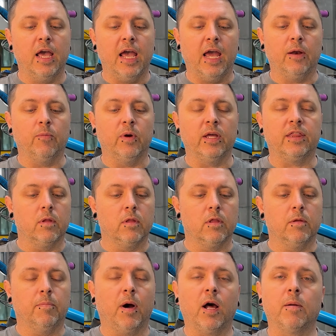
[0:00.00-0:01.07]
and with
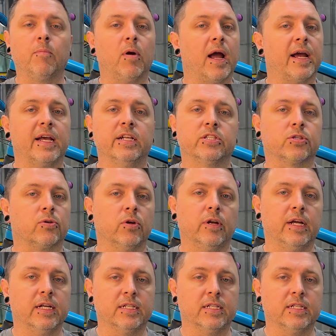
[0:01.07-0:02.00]
the bottom bracket screwed in